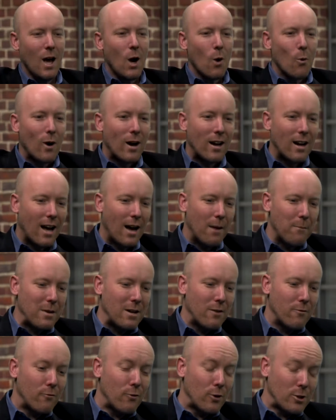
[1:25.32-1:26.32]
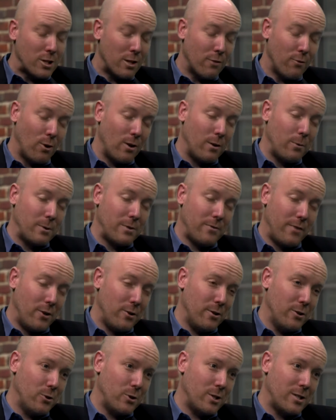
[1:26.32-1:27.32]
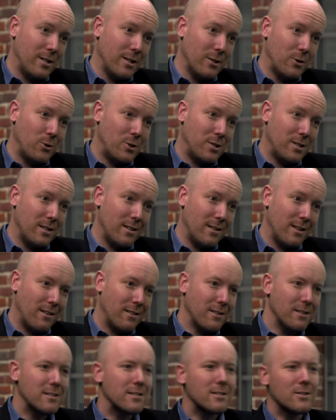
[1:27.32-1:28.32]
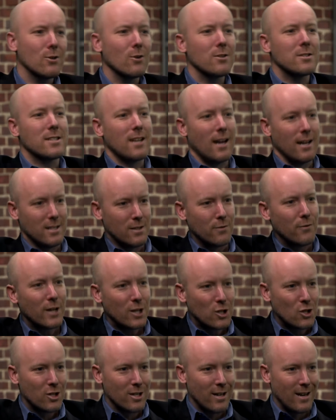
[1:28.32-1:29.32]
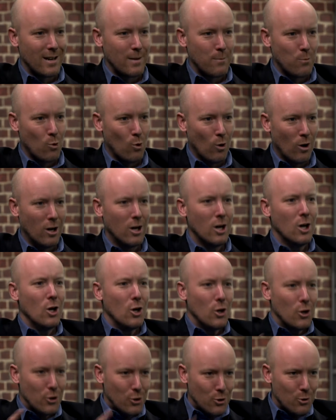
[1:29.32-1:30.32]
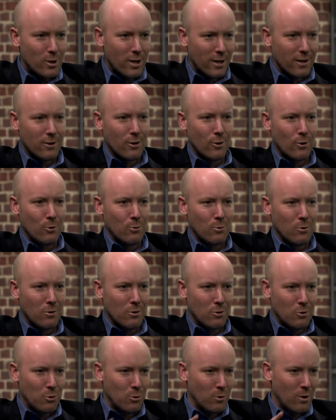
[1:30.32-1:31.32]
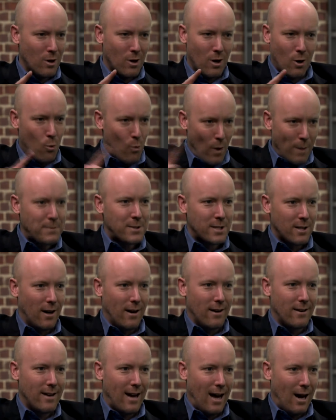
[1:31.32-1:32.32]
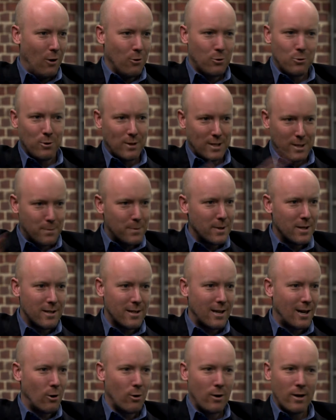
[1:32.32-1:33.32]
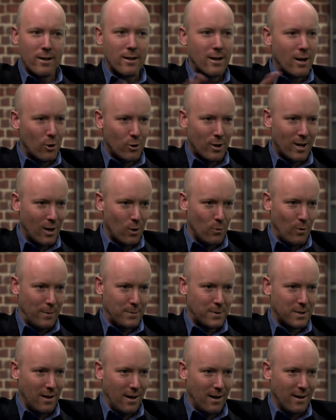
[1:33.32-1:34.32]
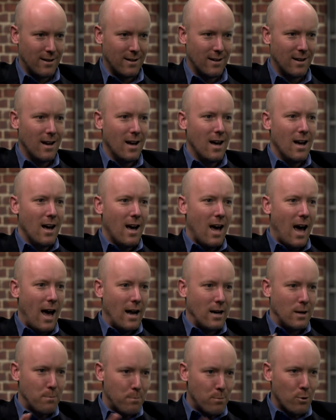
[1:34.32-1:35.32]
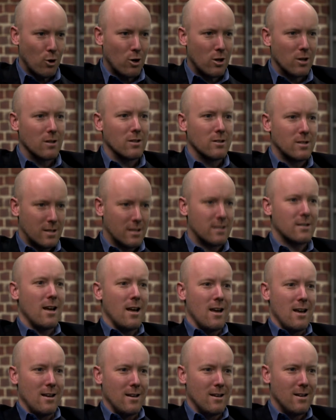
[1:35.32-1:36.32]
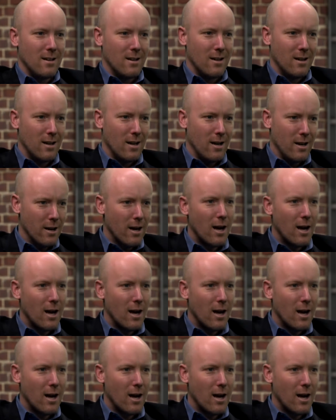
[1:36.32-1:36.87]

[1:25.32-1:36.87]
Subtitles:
Well, I mean, first of all, it was very interesting to see that this is not science fiction anymore. You can go to a website now, to Expedia or any hotel website, and book a stay in a